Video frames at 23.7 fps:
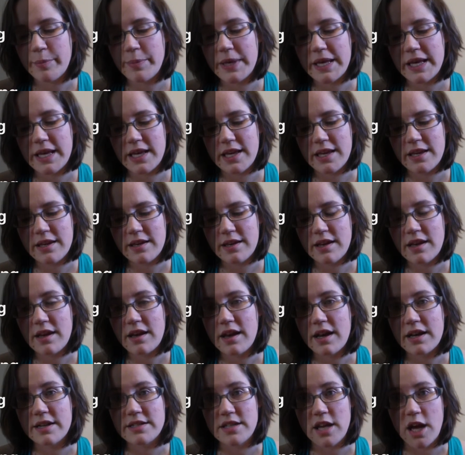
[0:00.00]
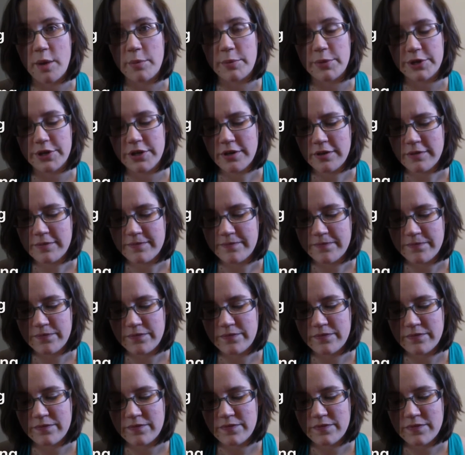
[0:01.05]
B, a Doppler,
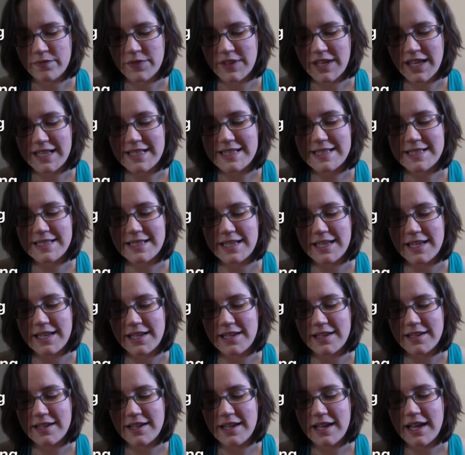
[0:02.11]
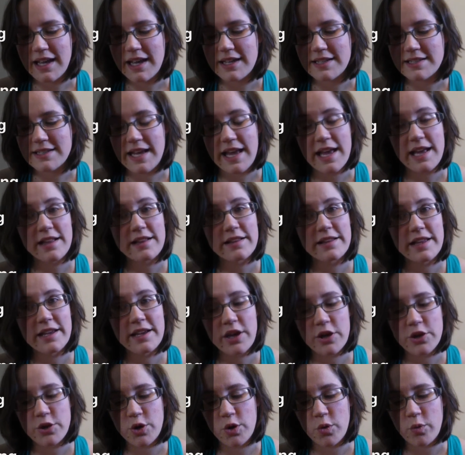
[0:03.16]
C,
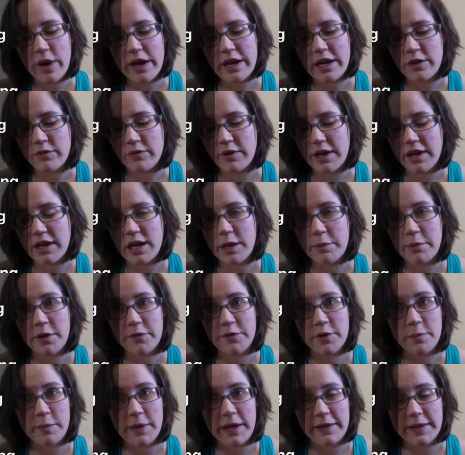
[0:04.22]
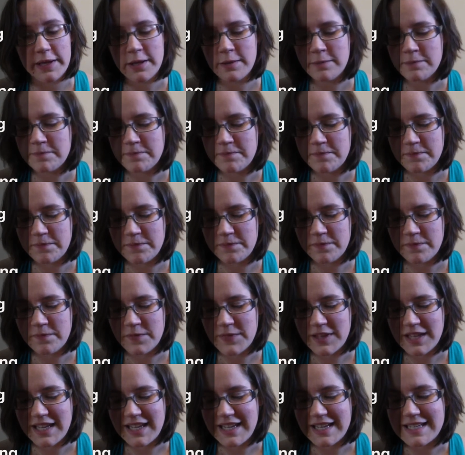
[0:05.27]
dangling your wedding ring above your belly,
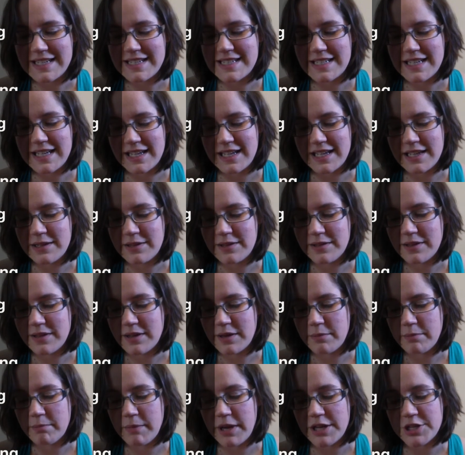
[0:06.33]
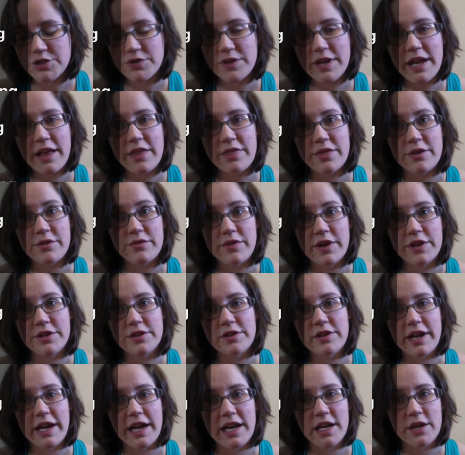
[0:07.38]
D, measuring the
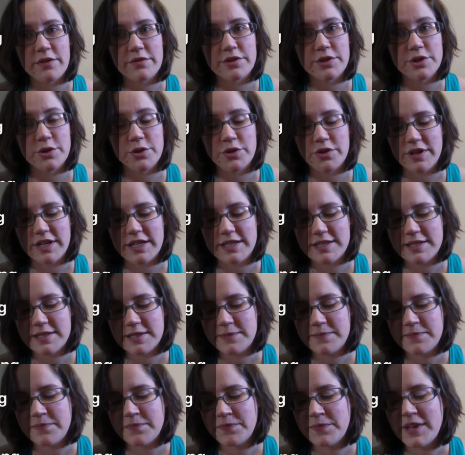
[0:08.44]
fundal height of the uterus?